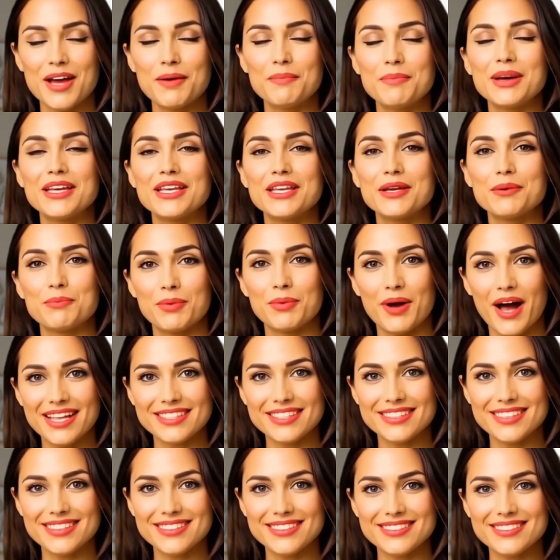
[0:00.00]
But in
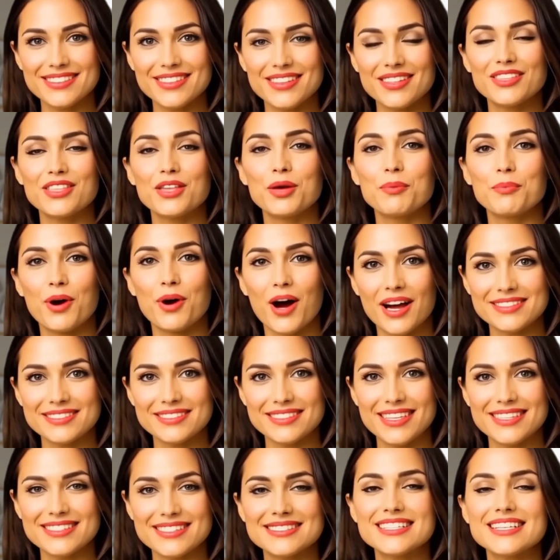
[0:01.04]
practice, the
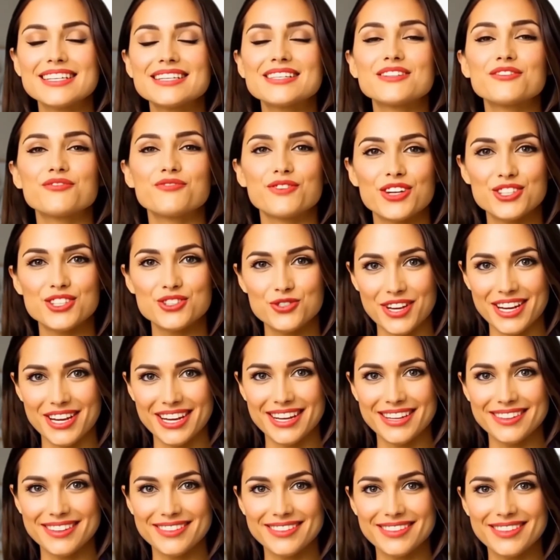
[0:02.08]
process is
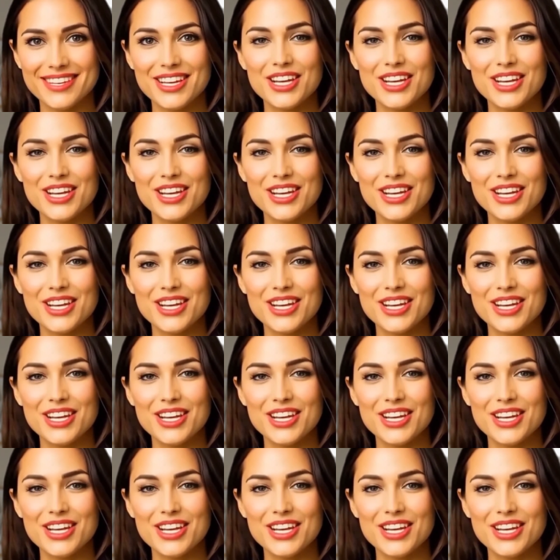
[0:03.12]
frustrating.